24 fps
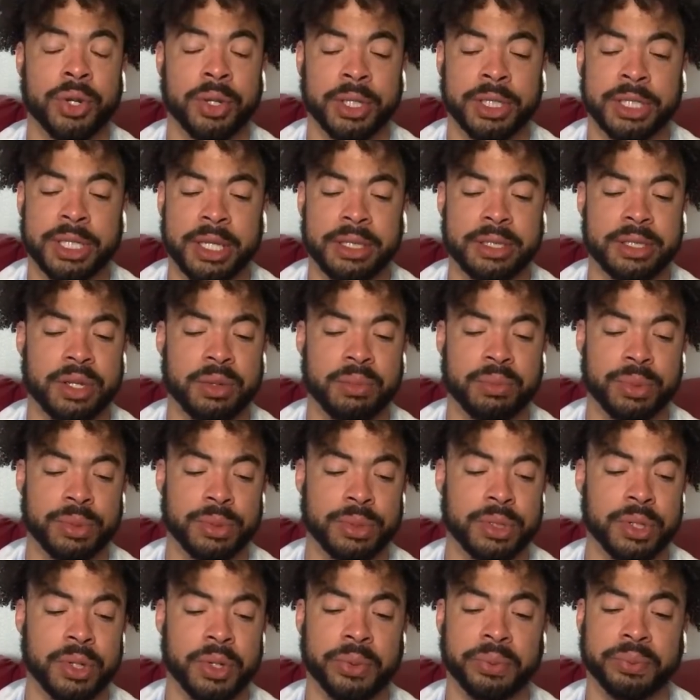only takes
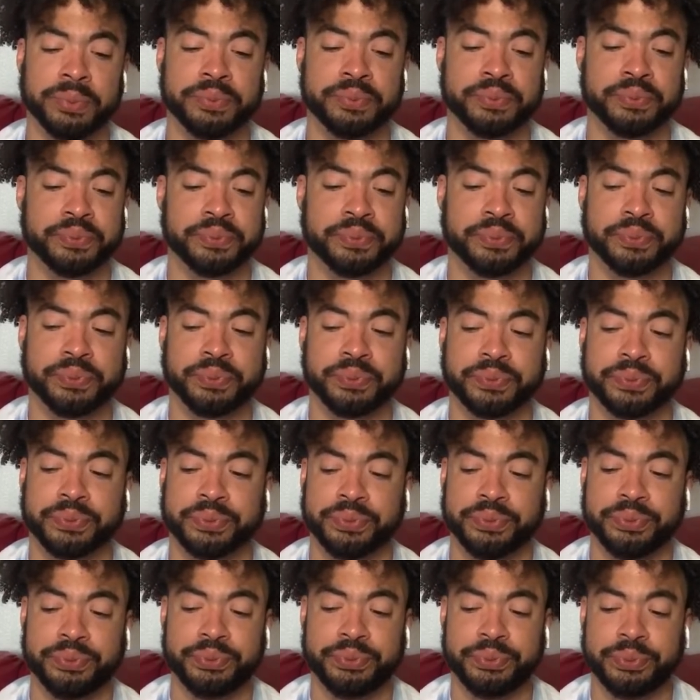10%.
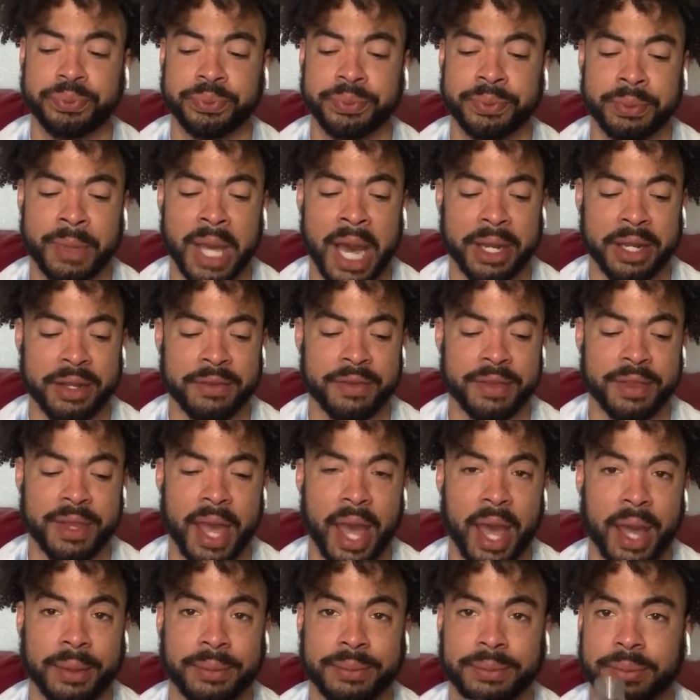Not even
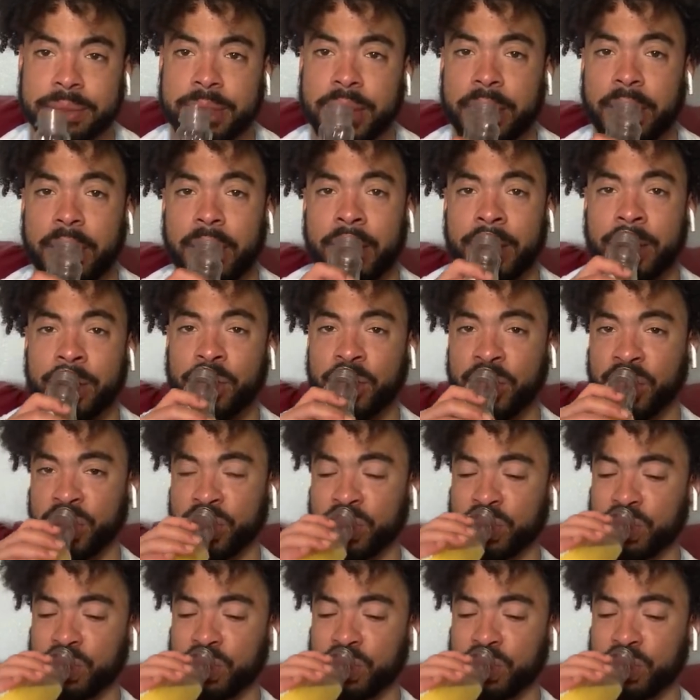that. Oh